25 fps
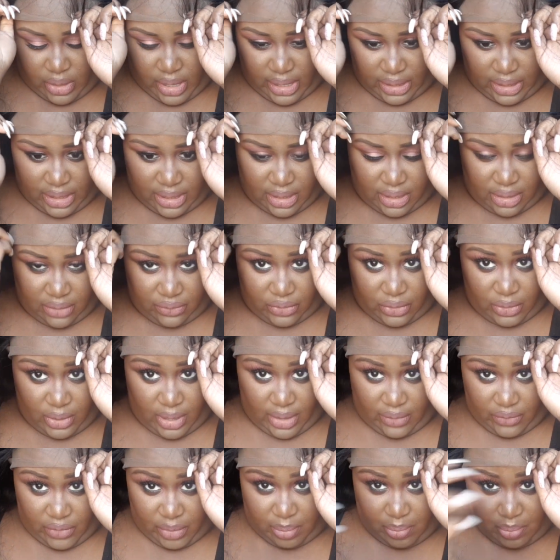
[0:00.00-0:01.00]
I think if you
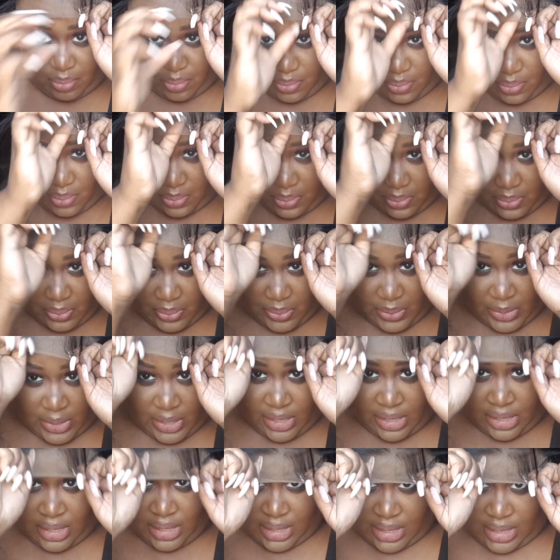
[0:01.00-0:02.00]
have a,
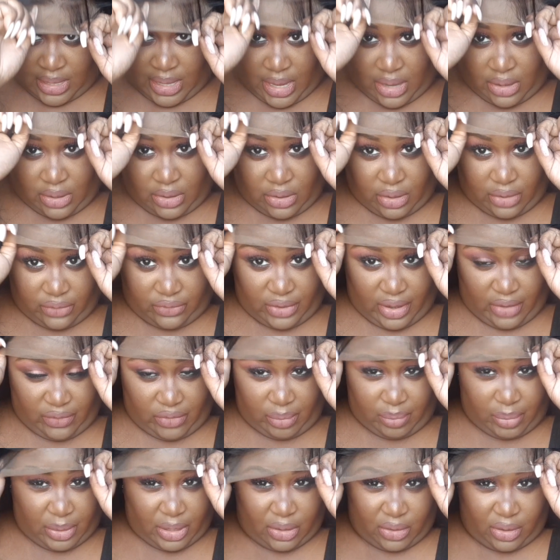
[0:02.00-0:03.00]
I don't know, if you have a
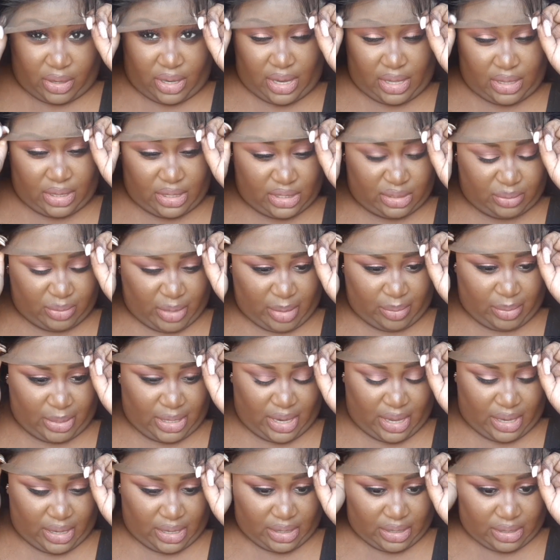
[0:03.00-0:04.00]
bigger head, this might be
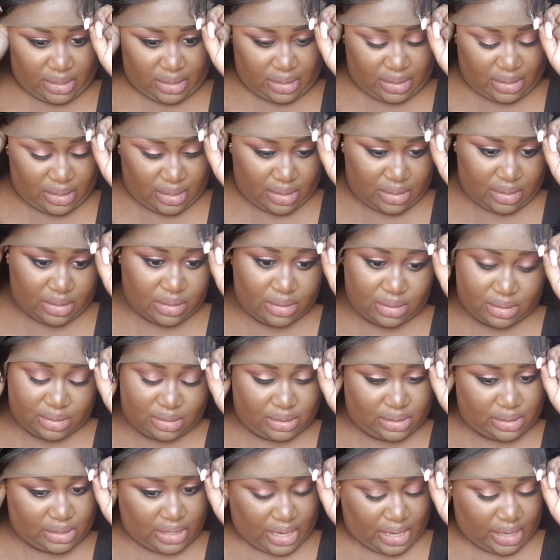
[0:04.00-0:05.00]
kind of
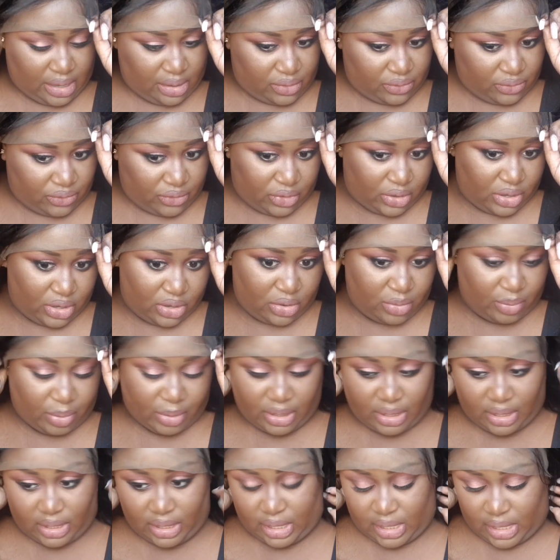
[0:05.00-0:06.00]
tight for you, but
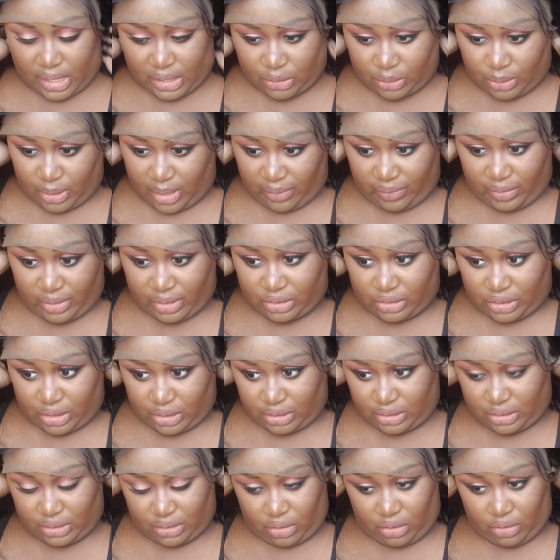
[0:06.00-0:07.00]
then again, I do have it
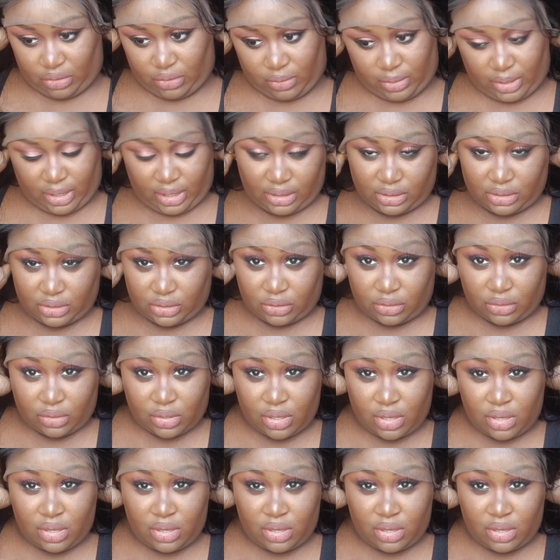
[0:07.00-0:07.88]
adjusted all the way, so